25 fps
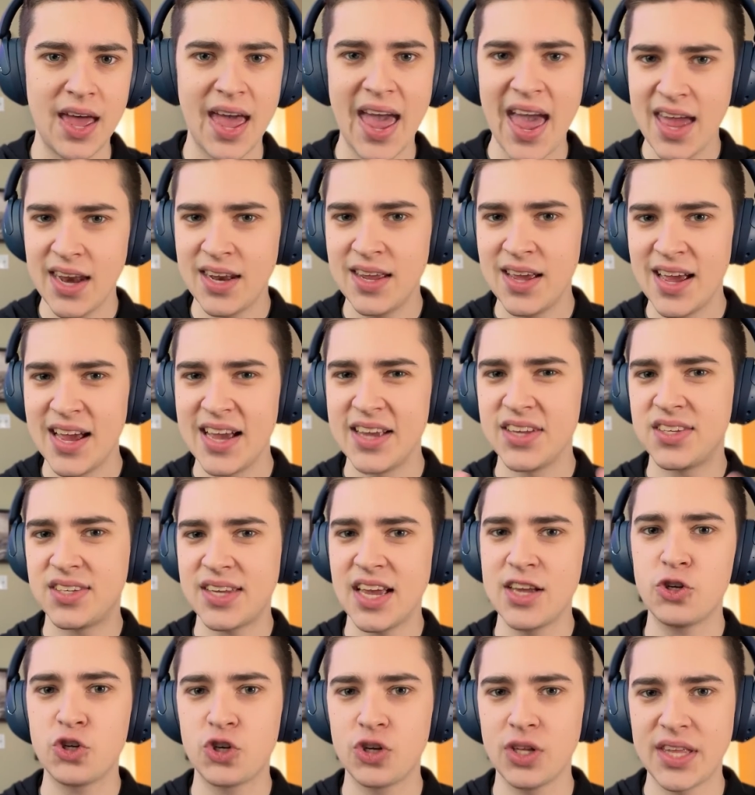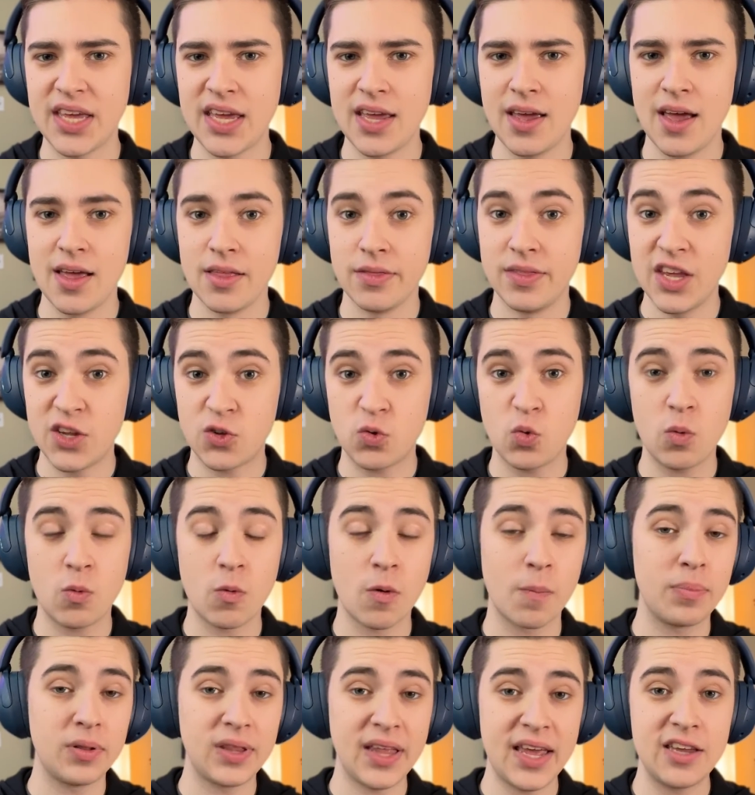And essentially, this would
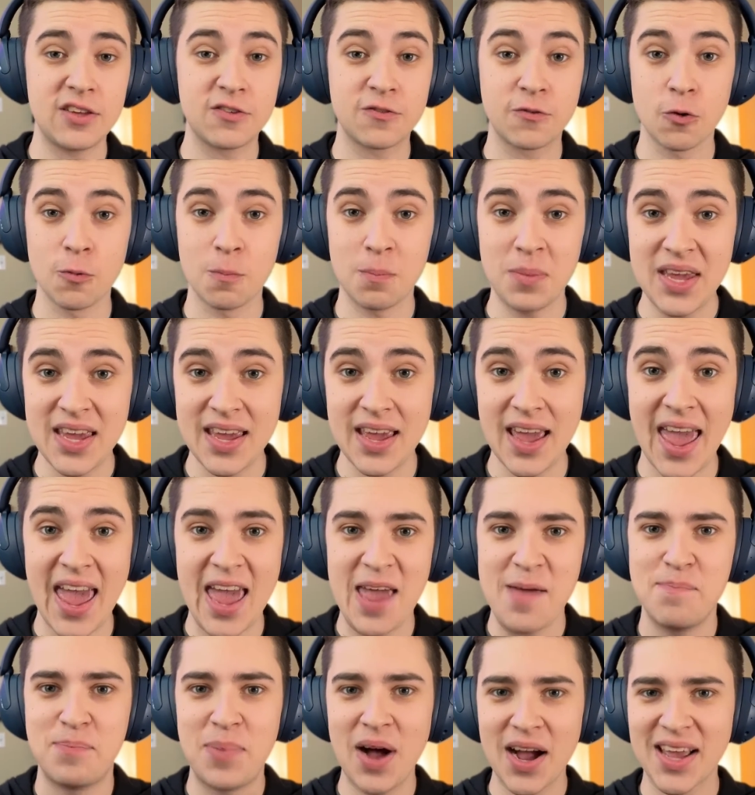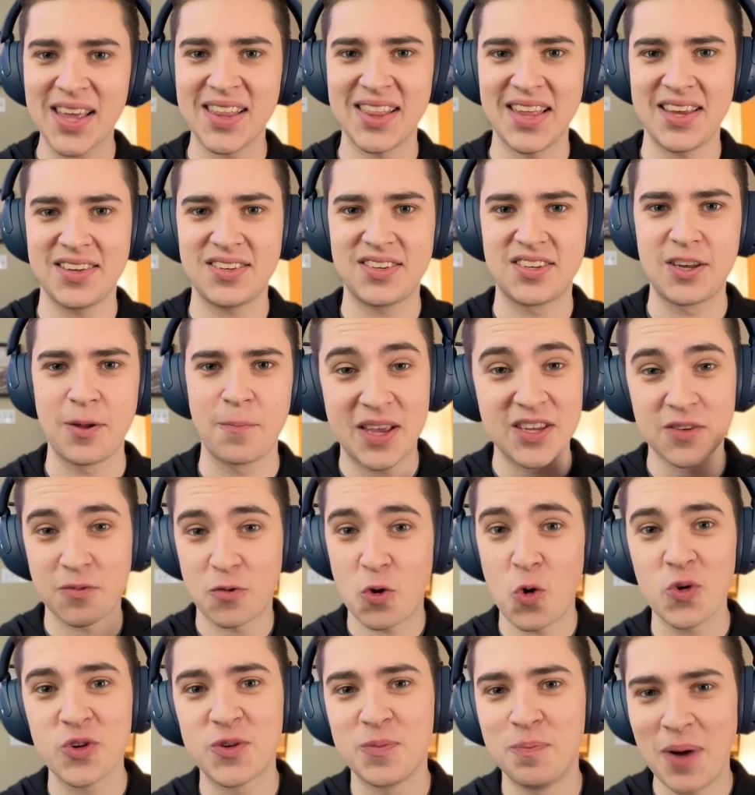replace for me a bucket list. Because of
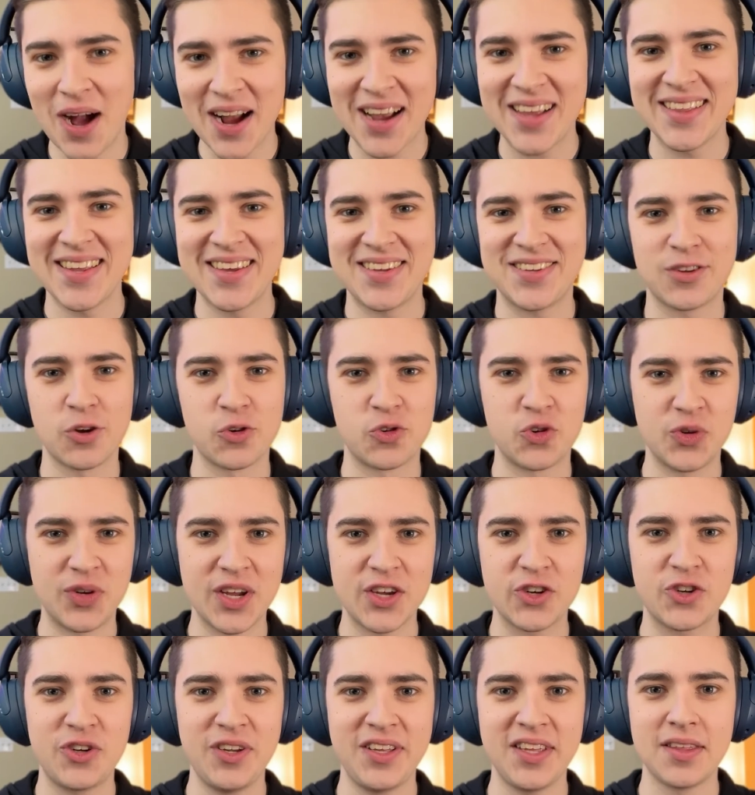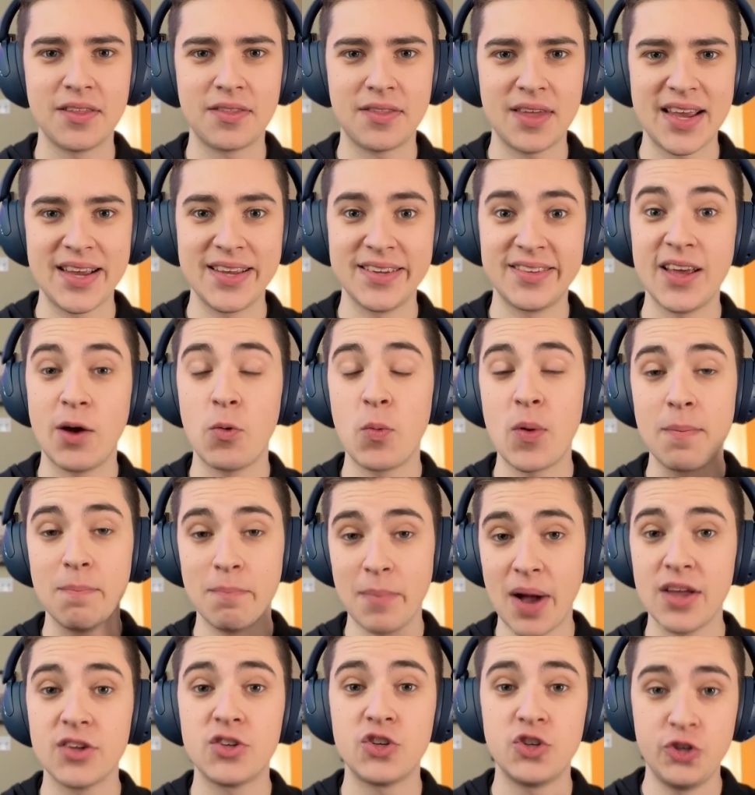course, bucket lists are traditionally the things that we
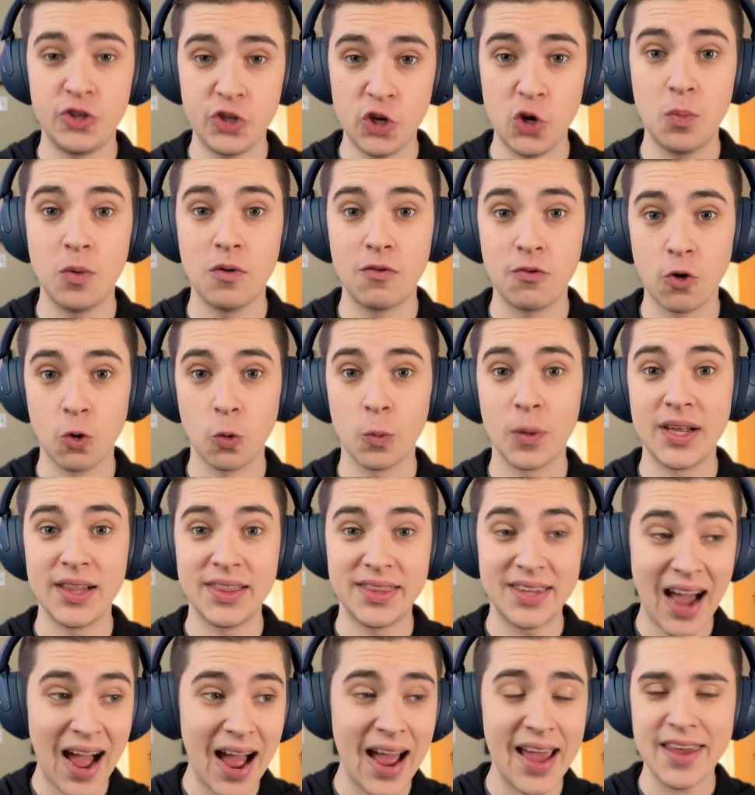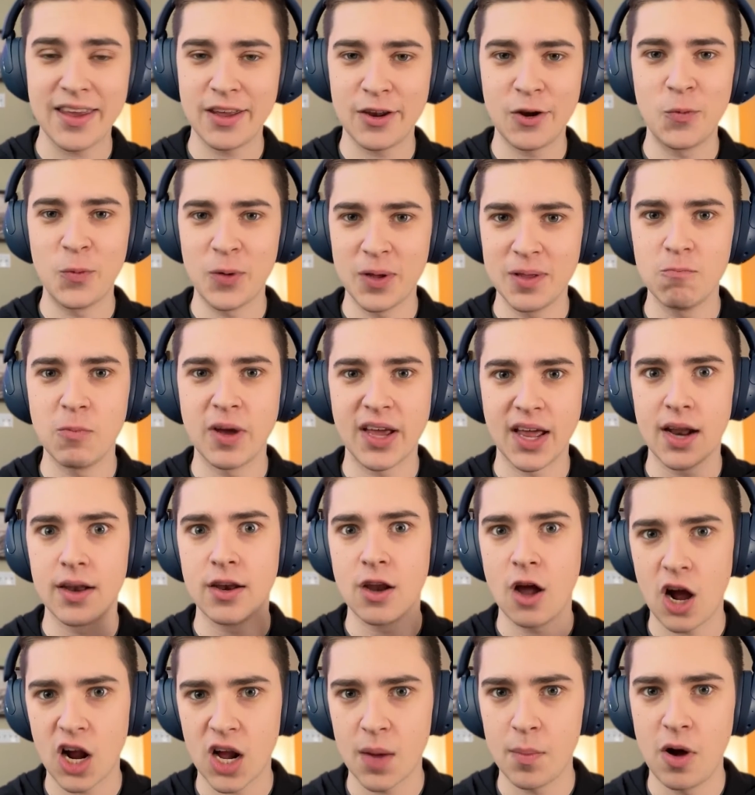must do before we die. You know, we, we kind of
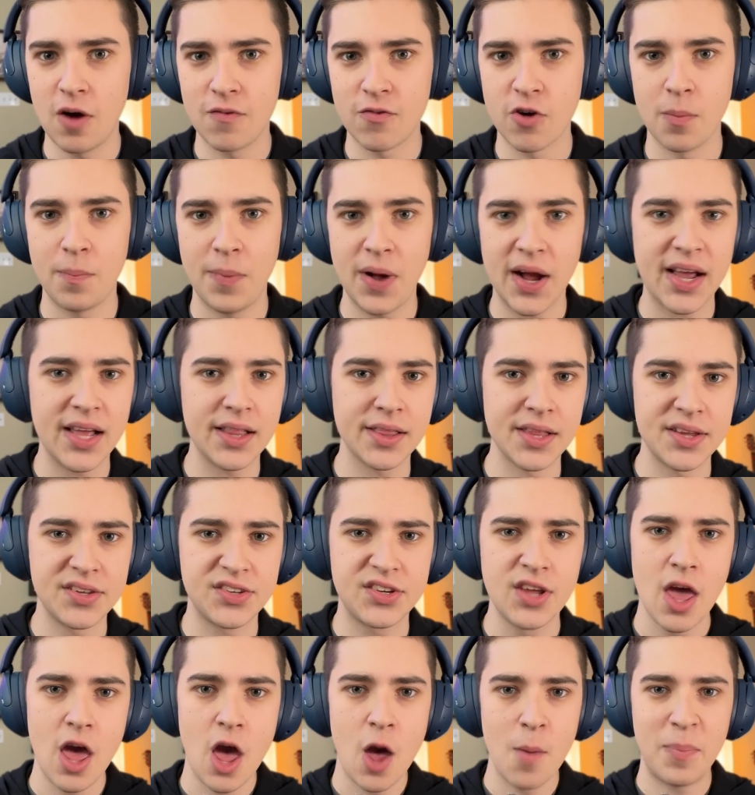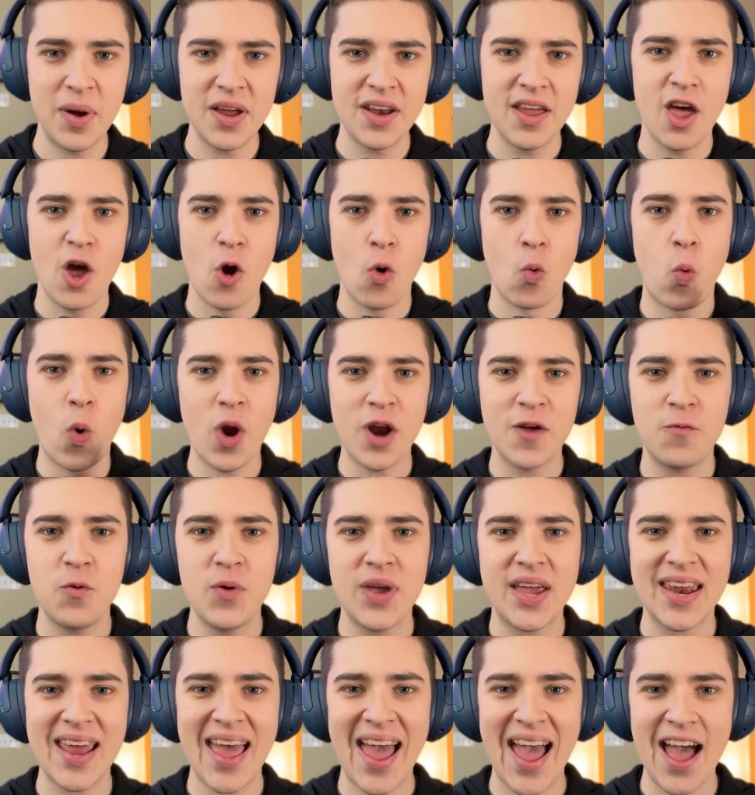knock them off our bucket list. But what if
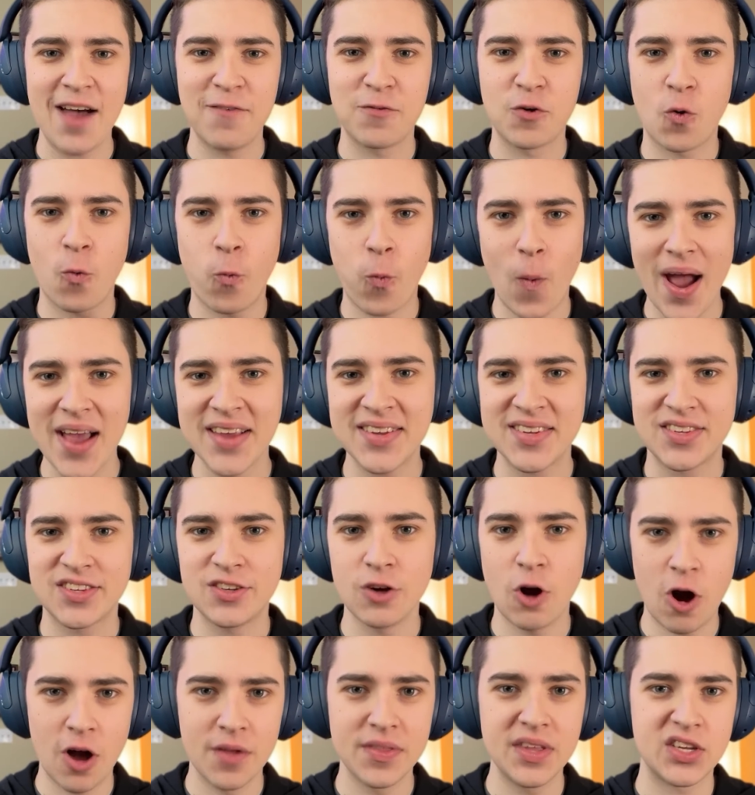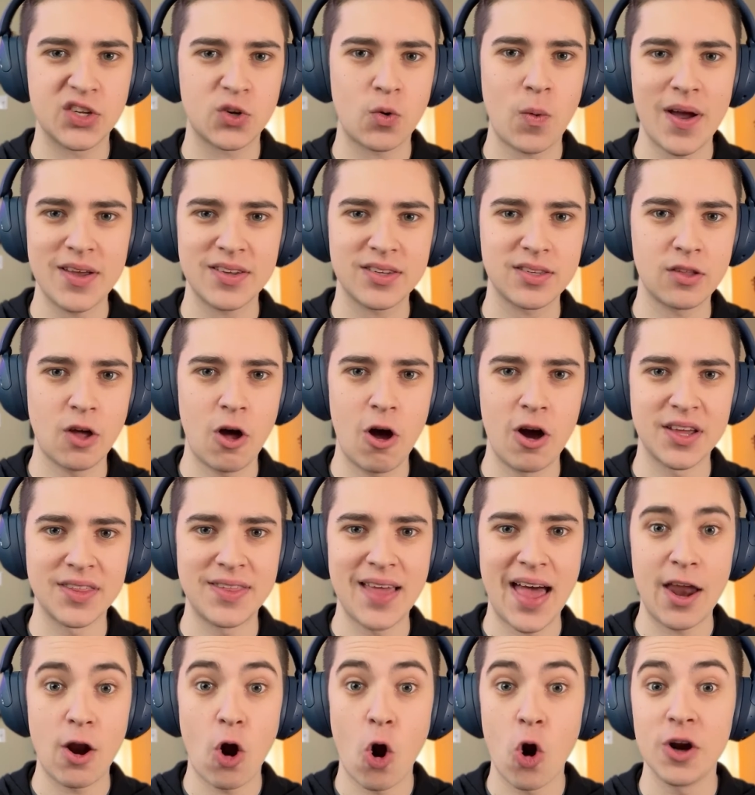we could have quests on this quest log
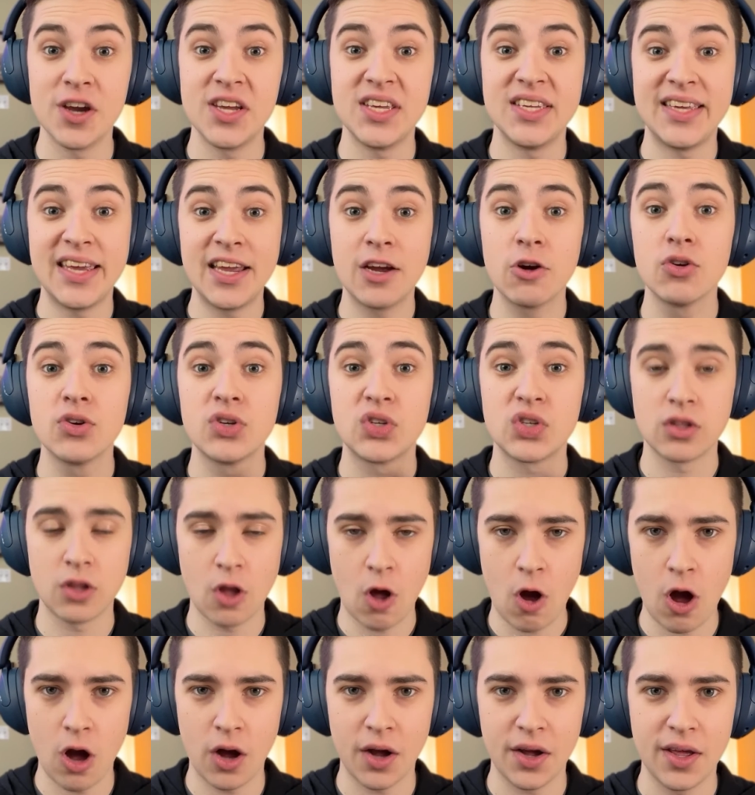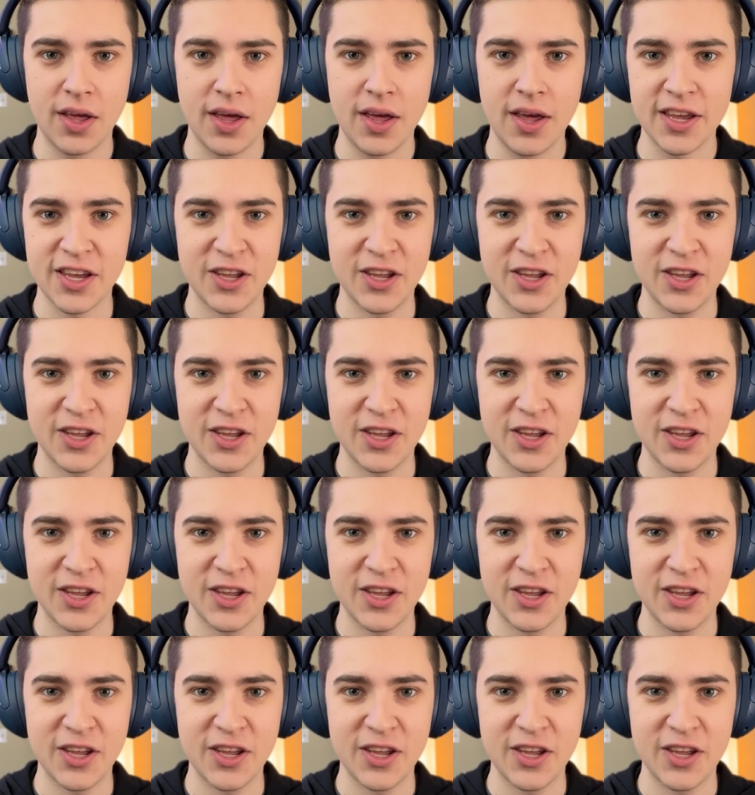that are years long?